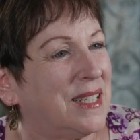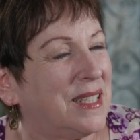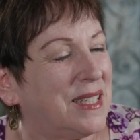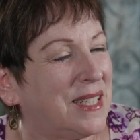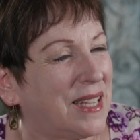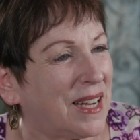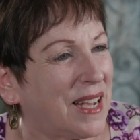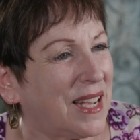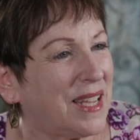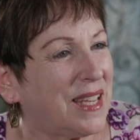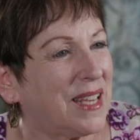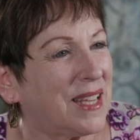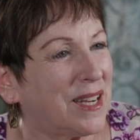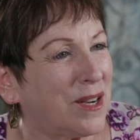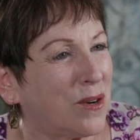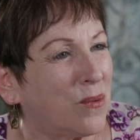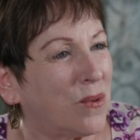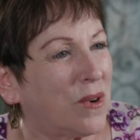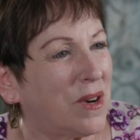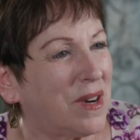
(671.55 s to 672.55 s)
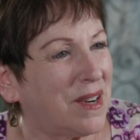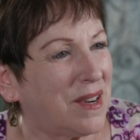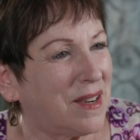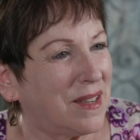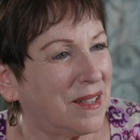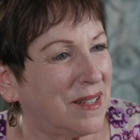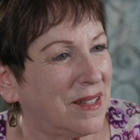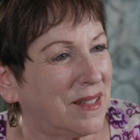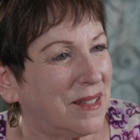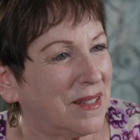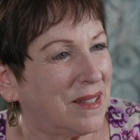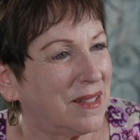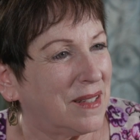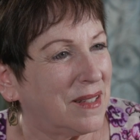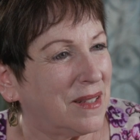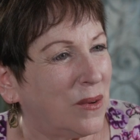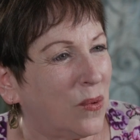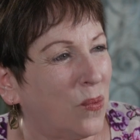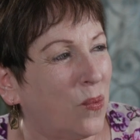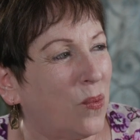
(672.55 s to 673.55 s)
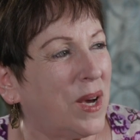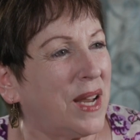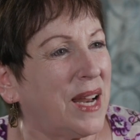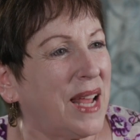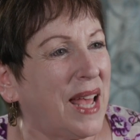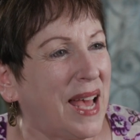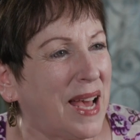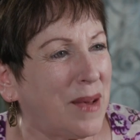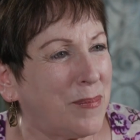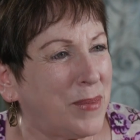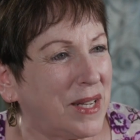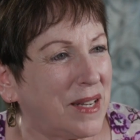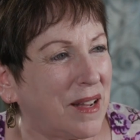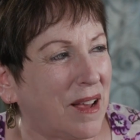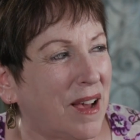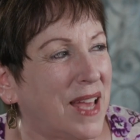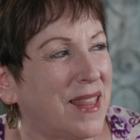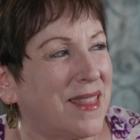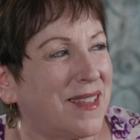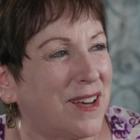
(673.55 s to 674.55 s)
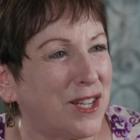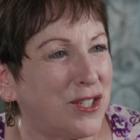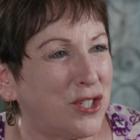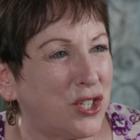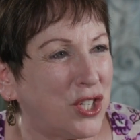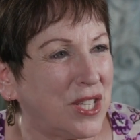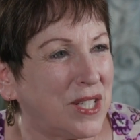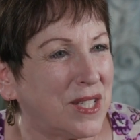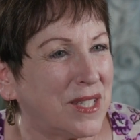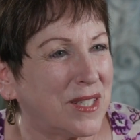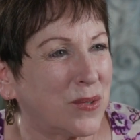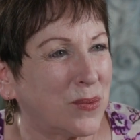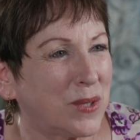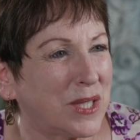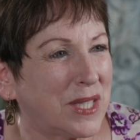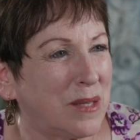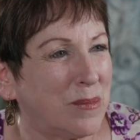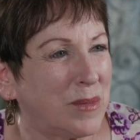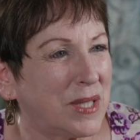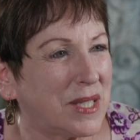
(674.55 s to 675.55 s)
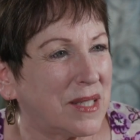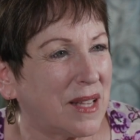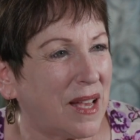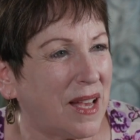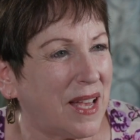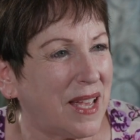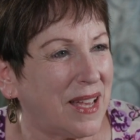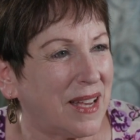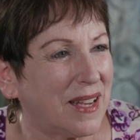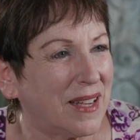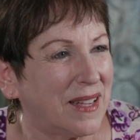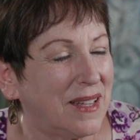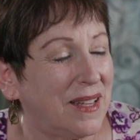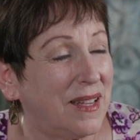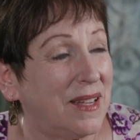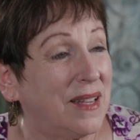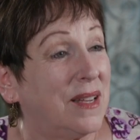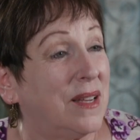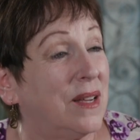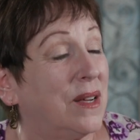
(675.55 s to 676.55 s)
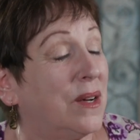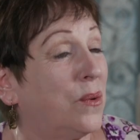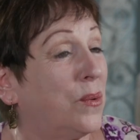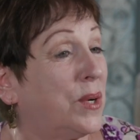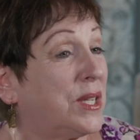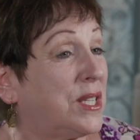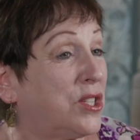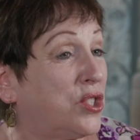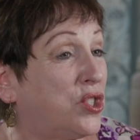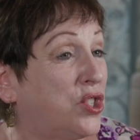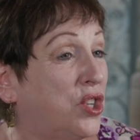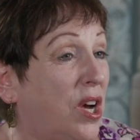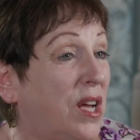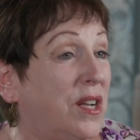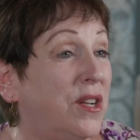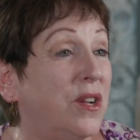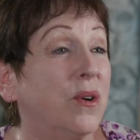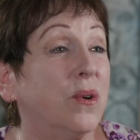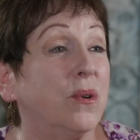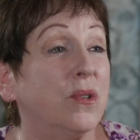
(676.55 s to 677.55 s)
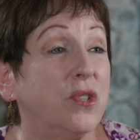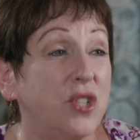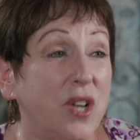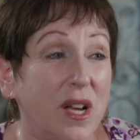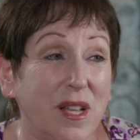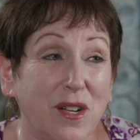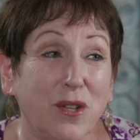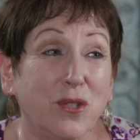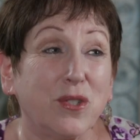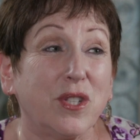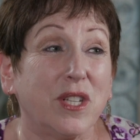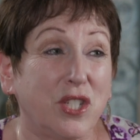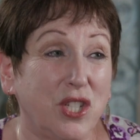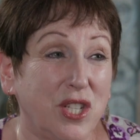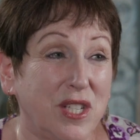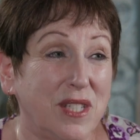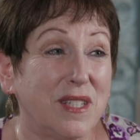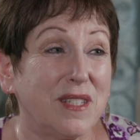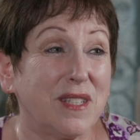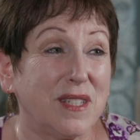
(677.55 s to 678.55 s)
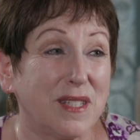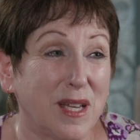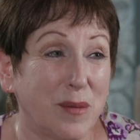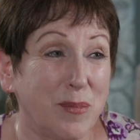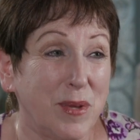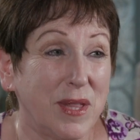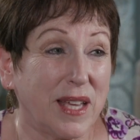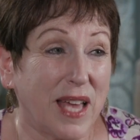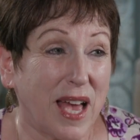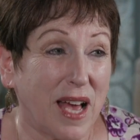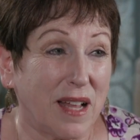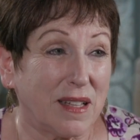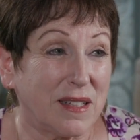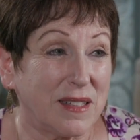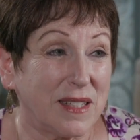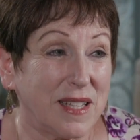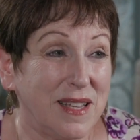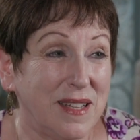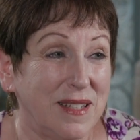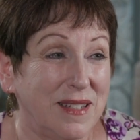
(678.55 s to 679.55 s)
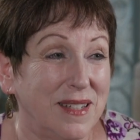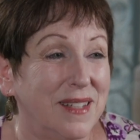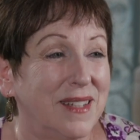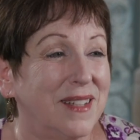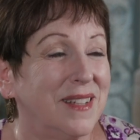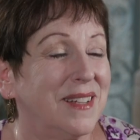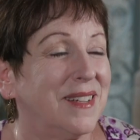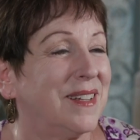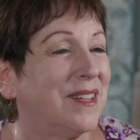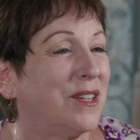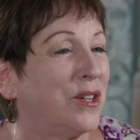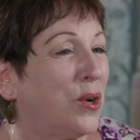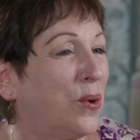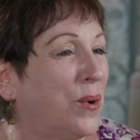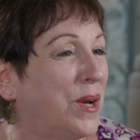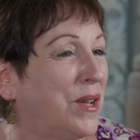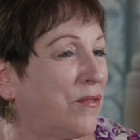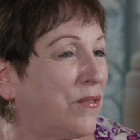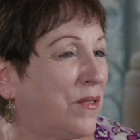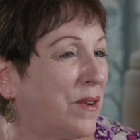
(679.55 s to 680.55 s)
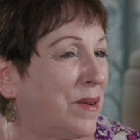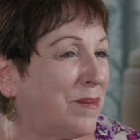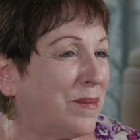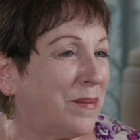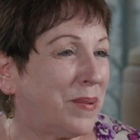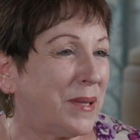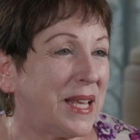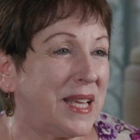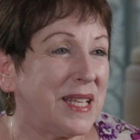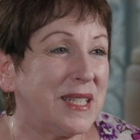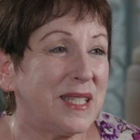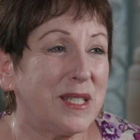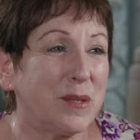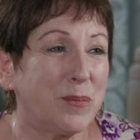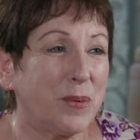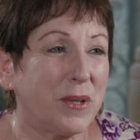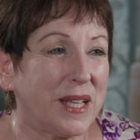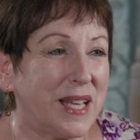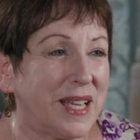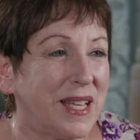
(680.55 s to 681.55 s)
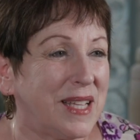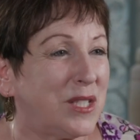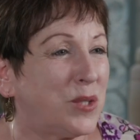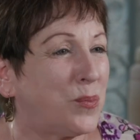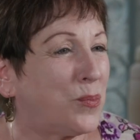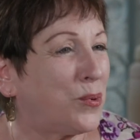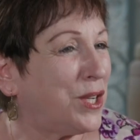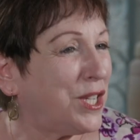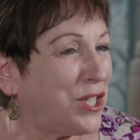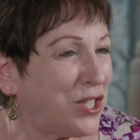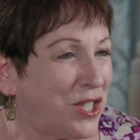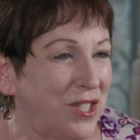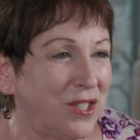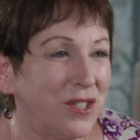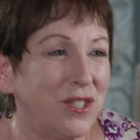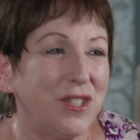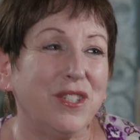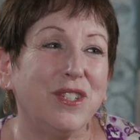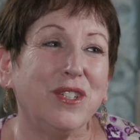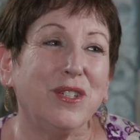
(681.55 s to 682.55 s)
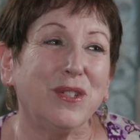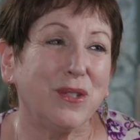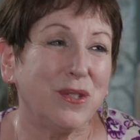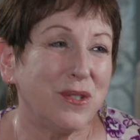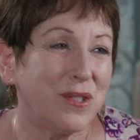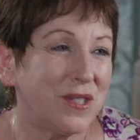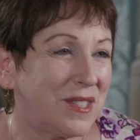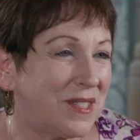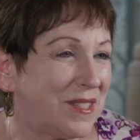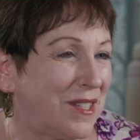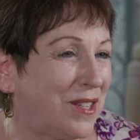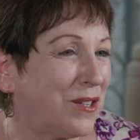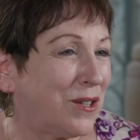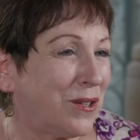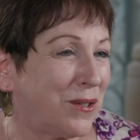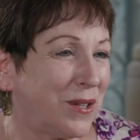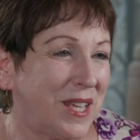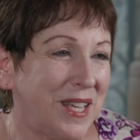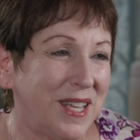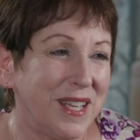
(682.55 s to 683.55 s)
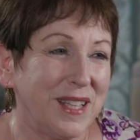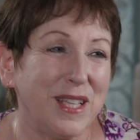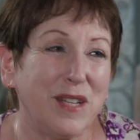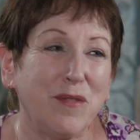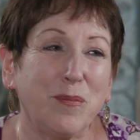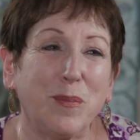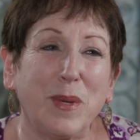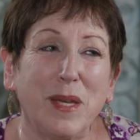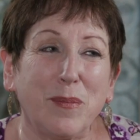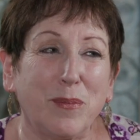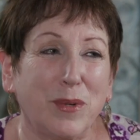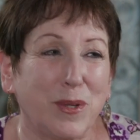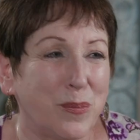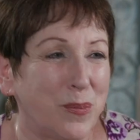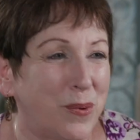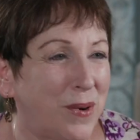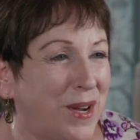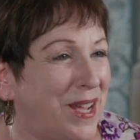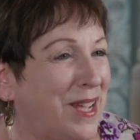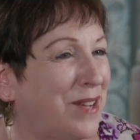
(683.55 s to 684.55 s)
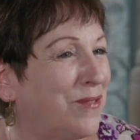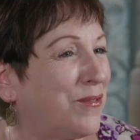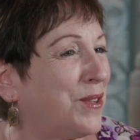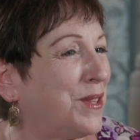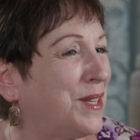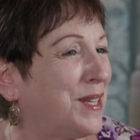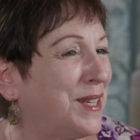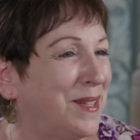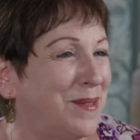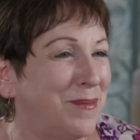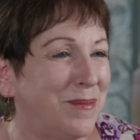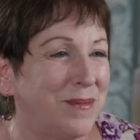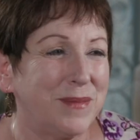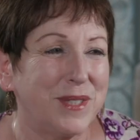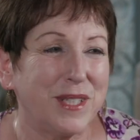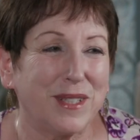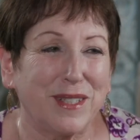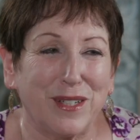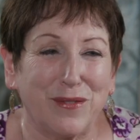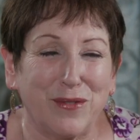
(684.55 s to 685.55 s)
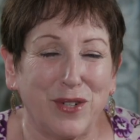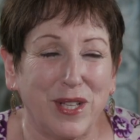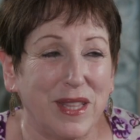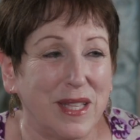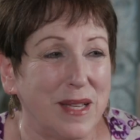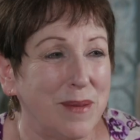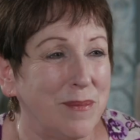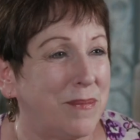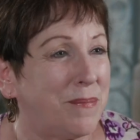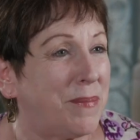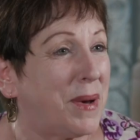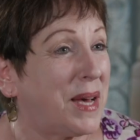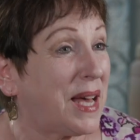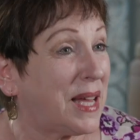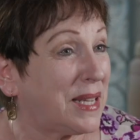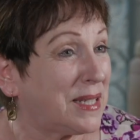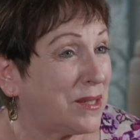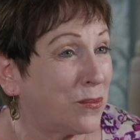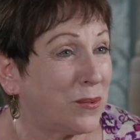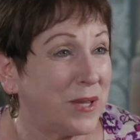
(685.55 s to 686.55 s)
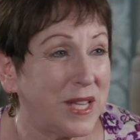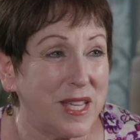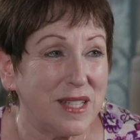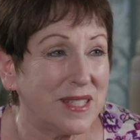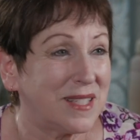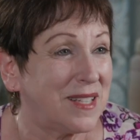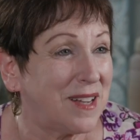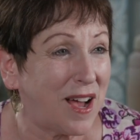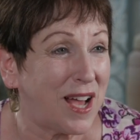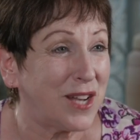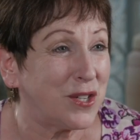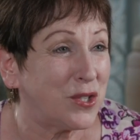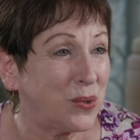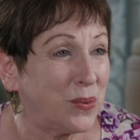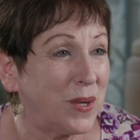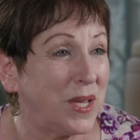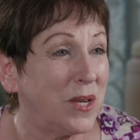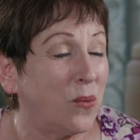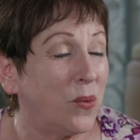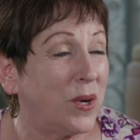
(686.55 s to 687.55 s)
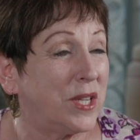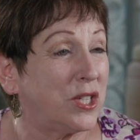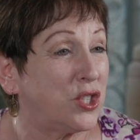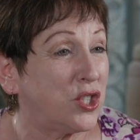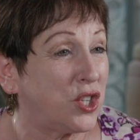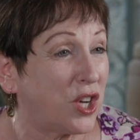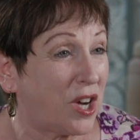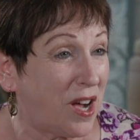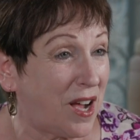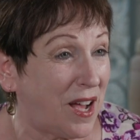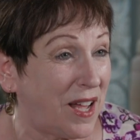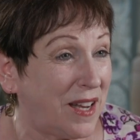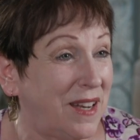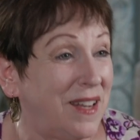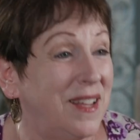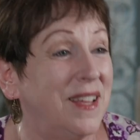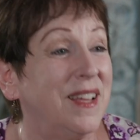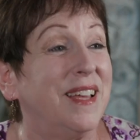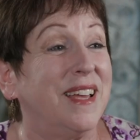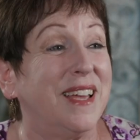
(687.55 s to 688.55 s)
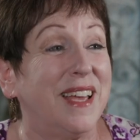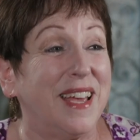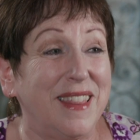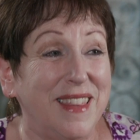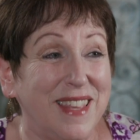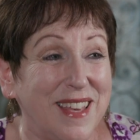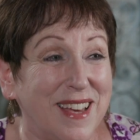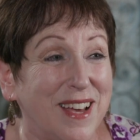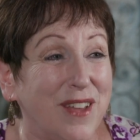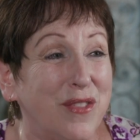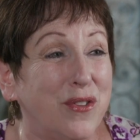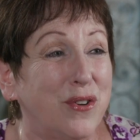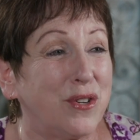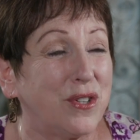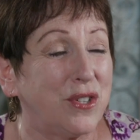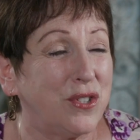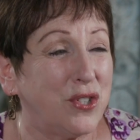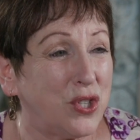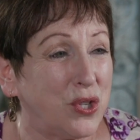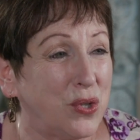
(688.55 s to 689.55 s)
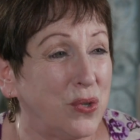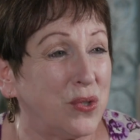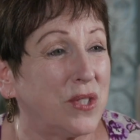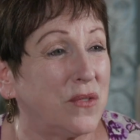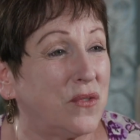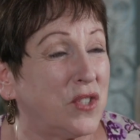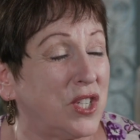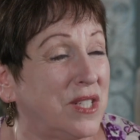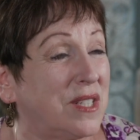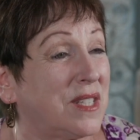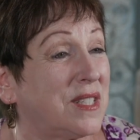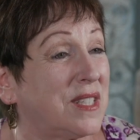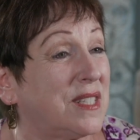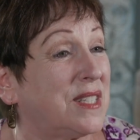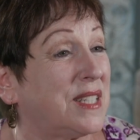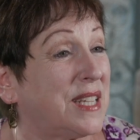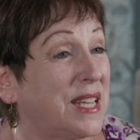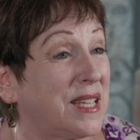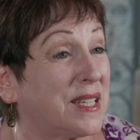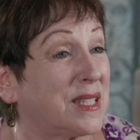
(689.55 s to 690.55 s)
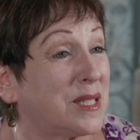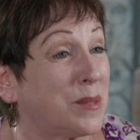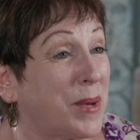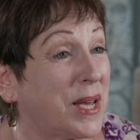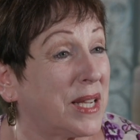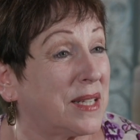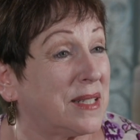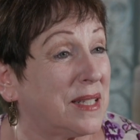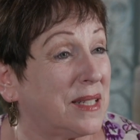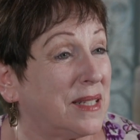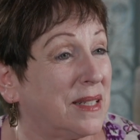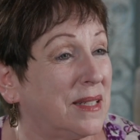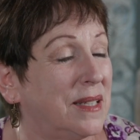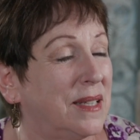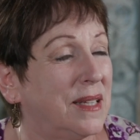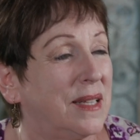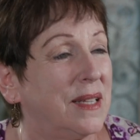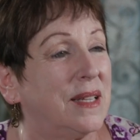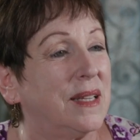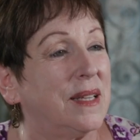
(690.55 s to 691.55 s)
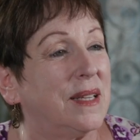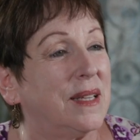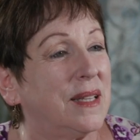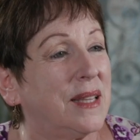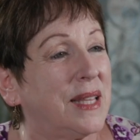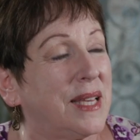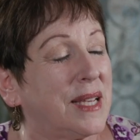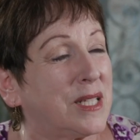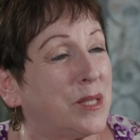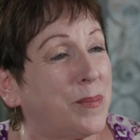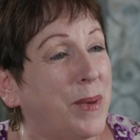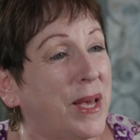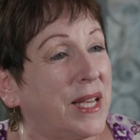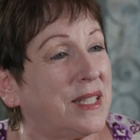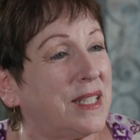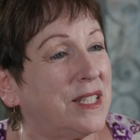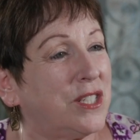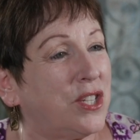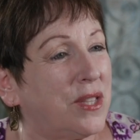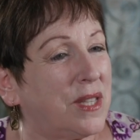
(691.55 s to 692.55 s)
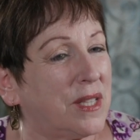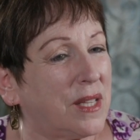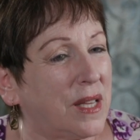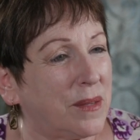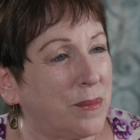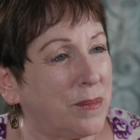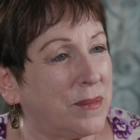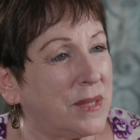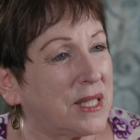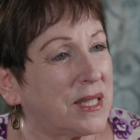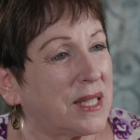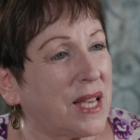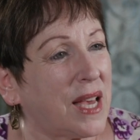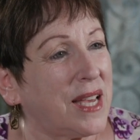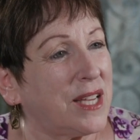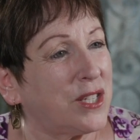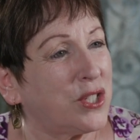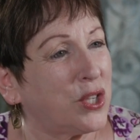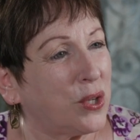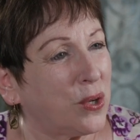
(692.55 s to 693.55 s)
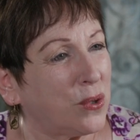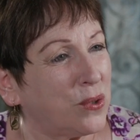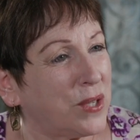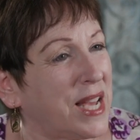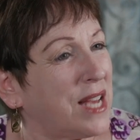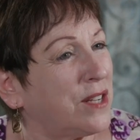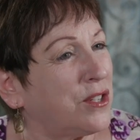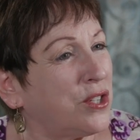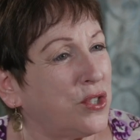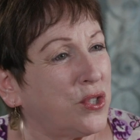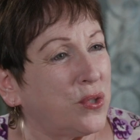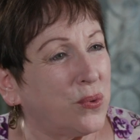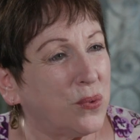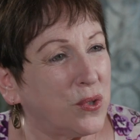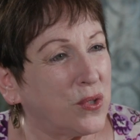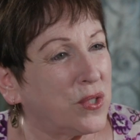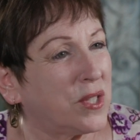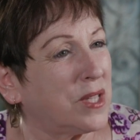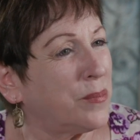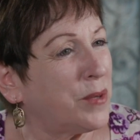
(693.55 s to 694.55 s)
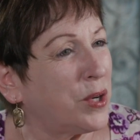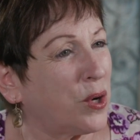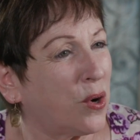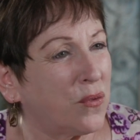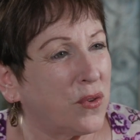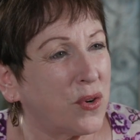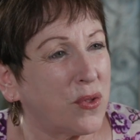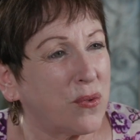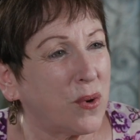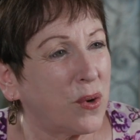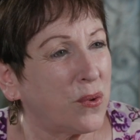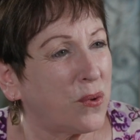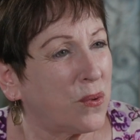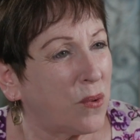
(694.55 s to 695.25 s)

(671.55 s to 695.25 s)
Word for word: Did I get it wrong? Mm-hmm. What happened? I thought Jesus was the Messiah. What does John know? John knows that Jesus is up in the Galilee. Mm-hmm going from place to place, preaching good news, you know, healing people, praying for them, delivering them. But he's not doing what John and the other Jews of Jesus' day expected. They expected the Messiah to go down to Jerusalem and overthrow the